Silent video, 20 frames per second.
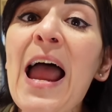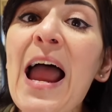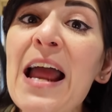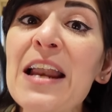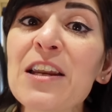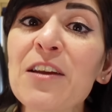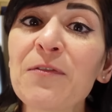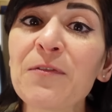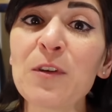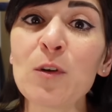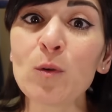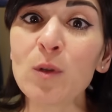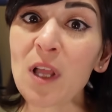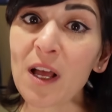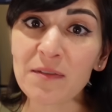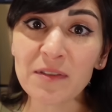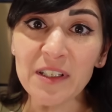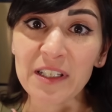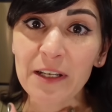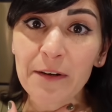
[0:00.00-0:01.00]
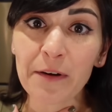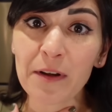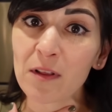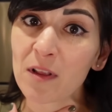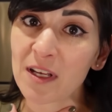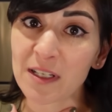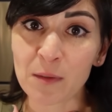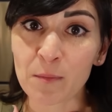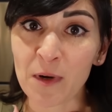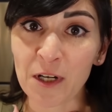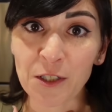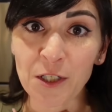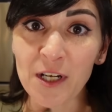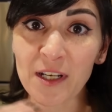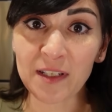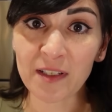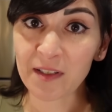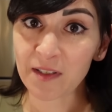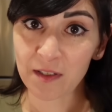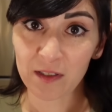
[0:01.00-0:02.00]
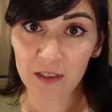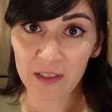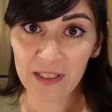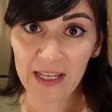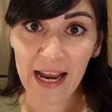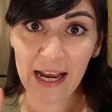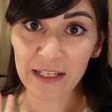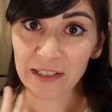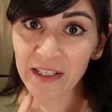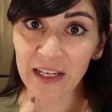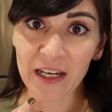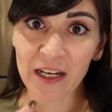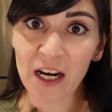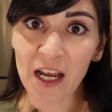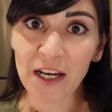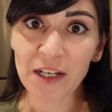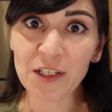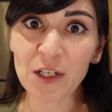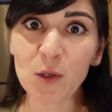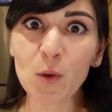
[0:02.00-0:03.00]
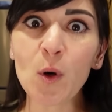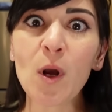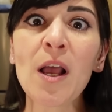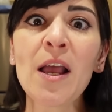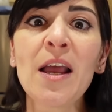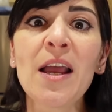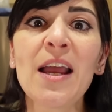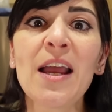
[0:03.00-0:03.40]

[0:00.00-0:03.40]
And if you love cereal as much as Sassy and I do,